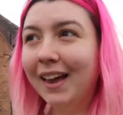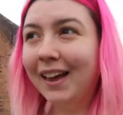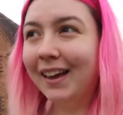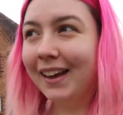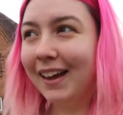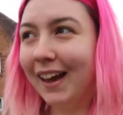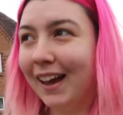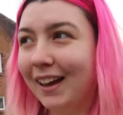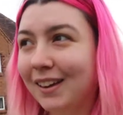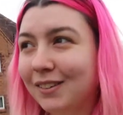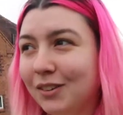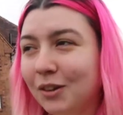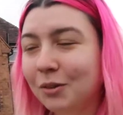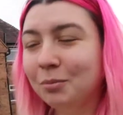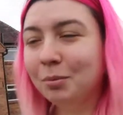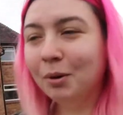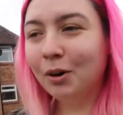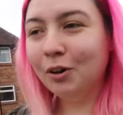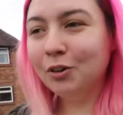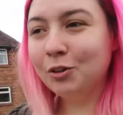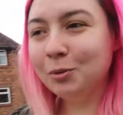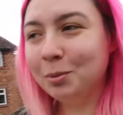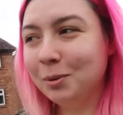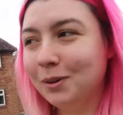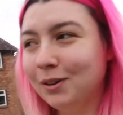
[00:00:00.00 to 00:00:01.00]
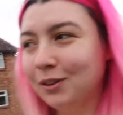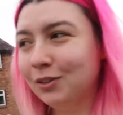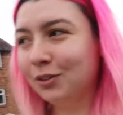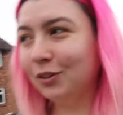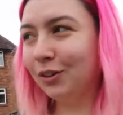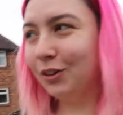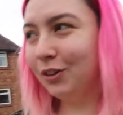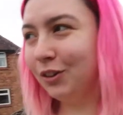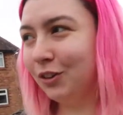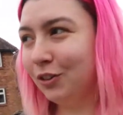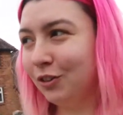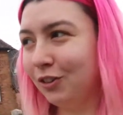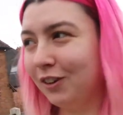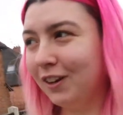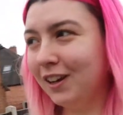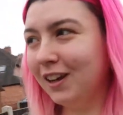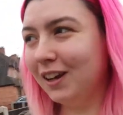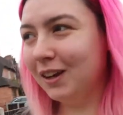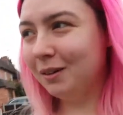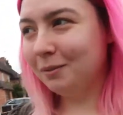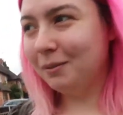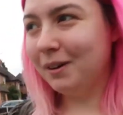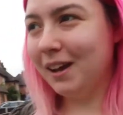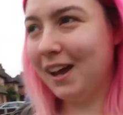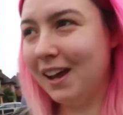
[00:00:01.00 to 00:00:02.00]
Okay, so we parked up in a side street
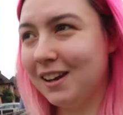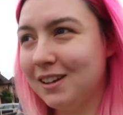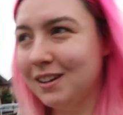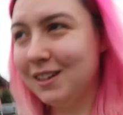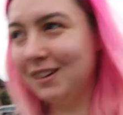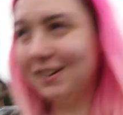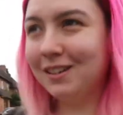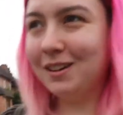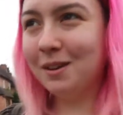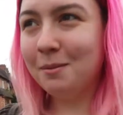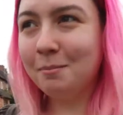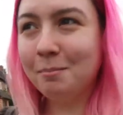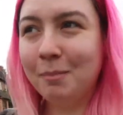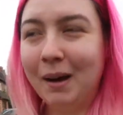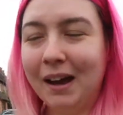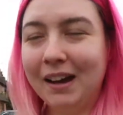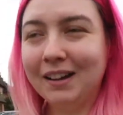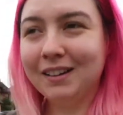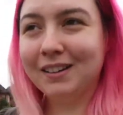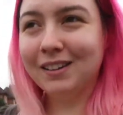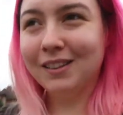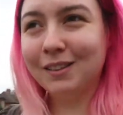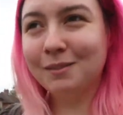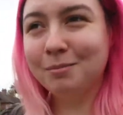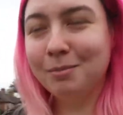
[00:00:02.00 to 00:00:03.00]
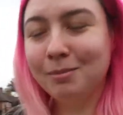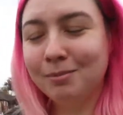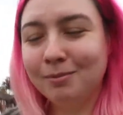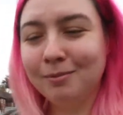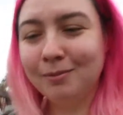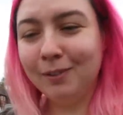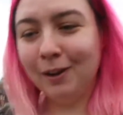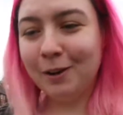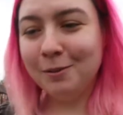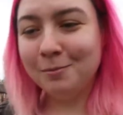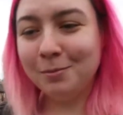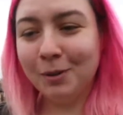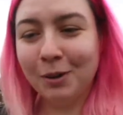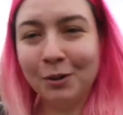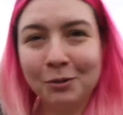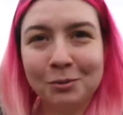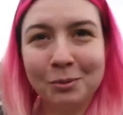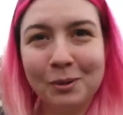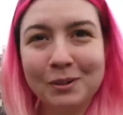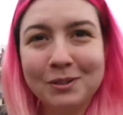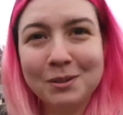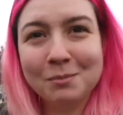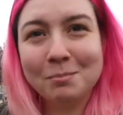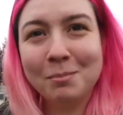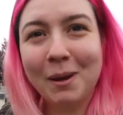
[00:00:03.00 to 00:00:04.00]
and we're heading back to the phone
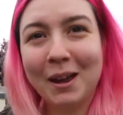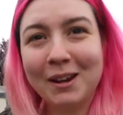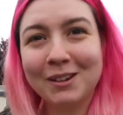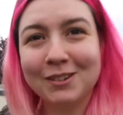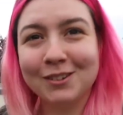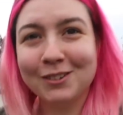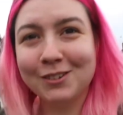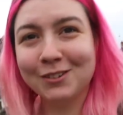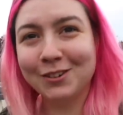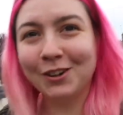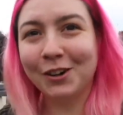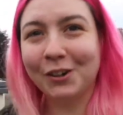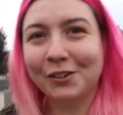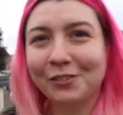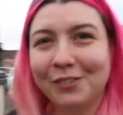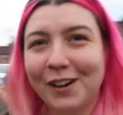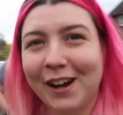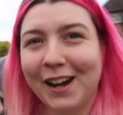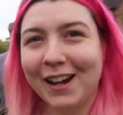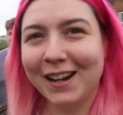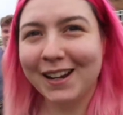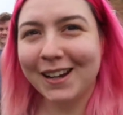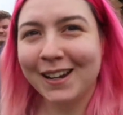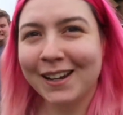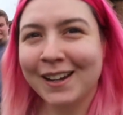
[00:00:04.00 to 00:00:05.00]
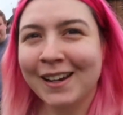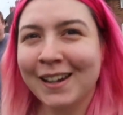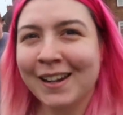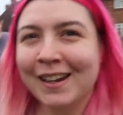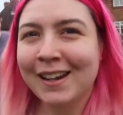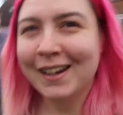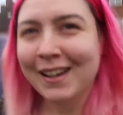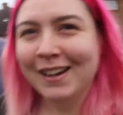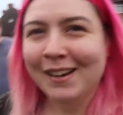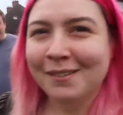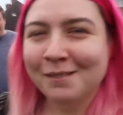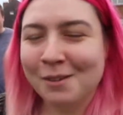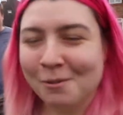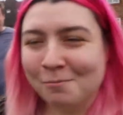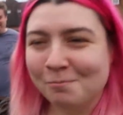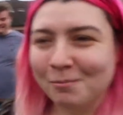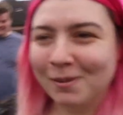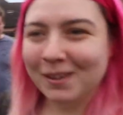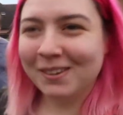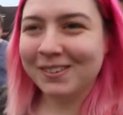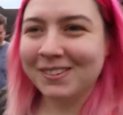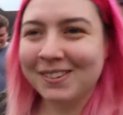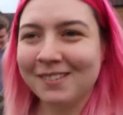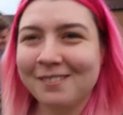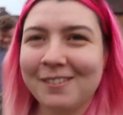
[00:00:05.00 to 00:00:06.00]
box. It's about to start raining. We've
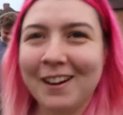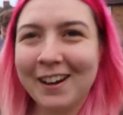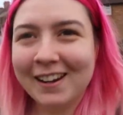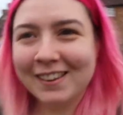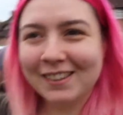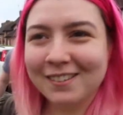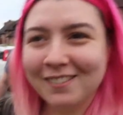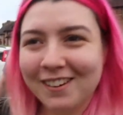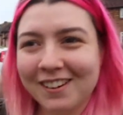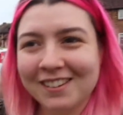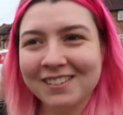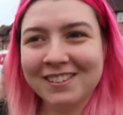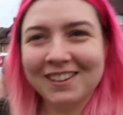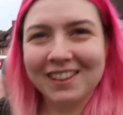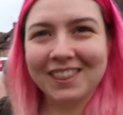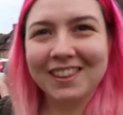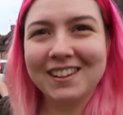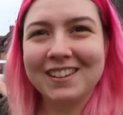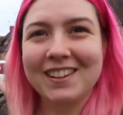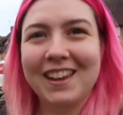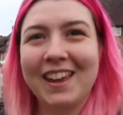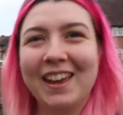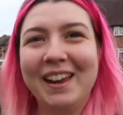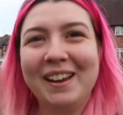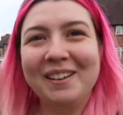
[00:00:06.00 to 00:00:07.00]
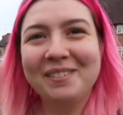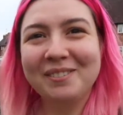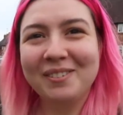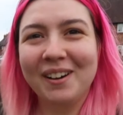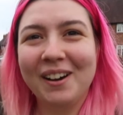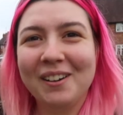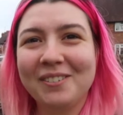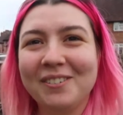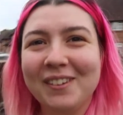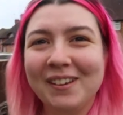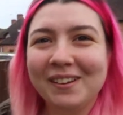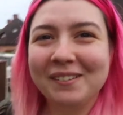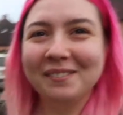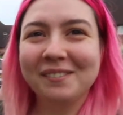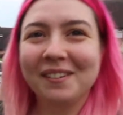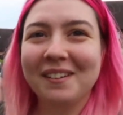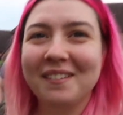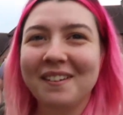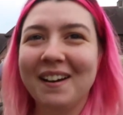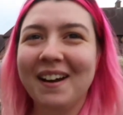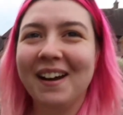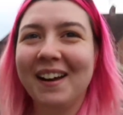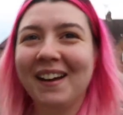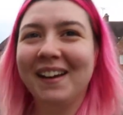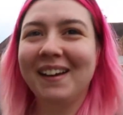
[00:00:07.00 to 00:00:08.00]
missed the rain the rest of the day, but I think
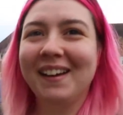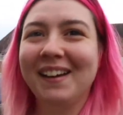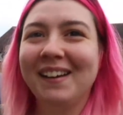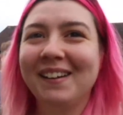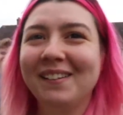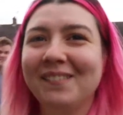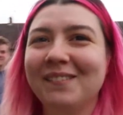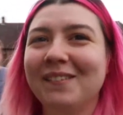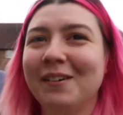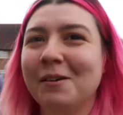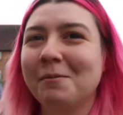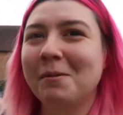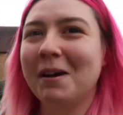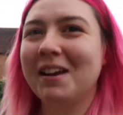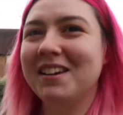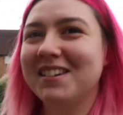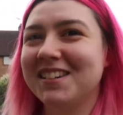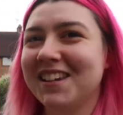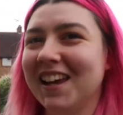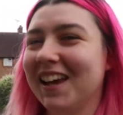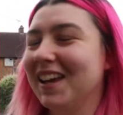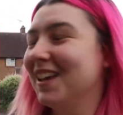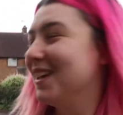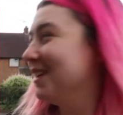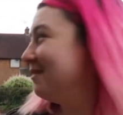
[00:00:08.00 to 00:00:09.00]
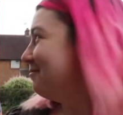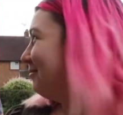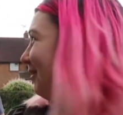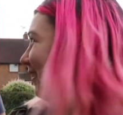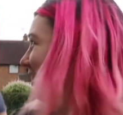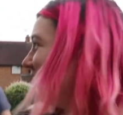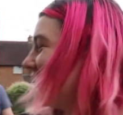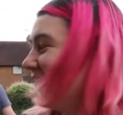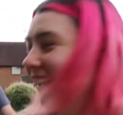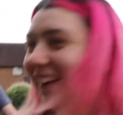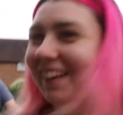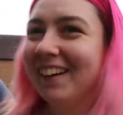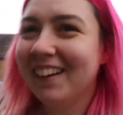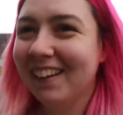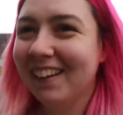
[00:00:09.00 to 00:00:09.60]
we're ready to get hit by it.